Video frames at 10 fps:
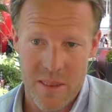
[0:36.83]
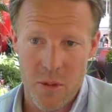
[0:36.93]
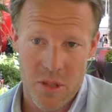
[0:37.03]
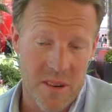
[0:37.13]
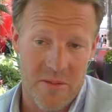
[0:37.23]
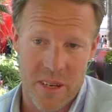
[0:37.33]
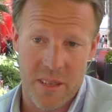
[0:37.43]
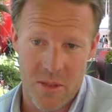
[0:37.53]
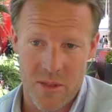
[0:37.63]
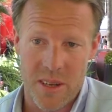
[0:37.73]
it was an
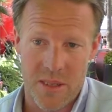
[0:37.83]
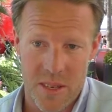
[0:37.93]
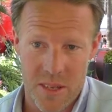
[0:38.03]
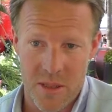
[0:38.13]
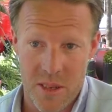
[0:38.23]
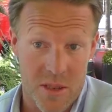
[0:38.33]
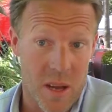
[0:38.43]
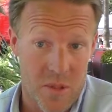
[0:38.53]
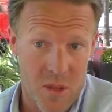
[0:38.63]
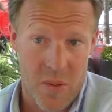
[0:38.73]
effective strategy. So, so
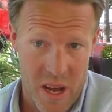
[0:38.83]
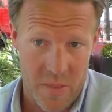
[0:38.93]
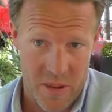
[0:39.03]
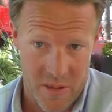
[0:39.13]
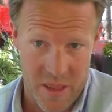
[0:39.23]
I'm super happy for